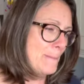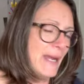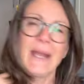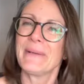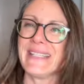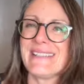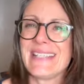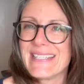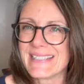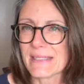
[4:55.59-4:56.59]
how
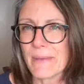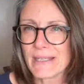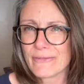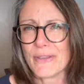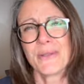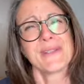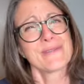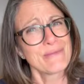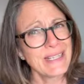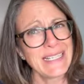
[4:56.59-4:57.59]
easy it is to make food that's
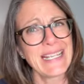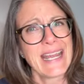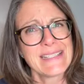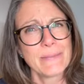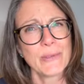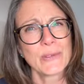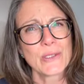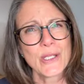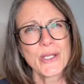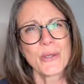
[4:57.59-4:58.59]
really edible
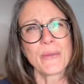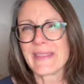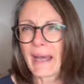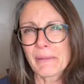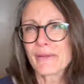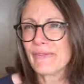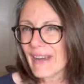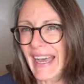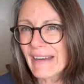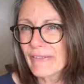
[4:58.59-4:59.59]
without the
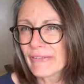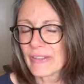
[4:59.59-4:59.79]
faff.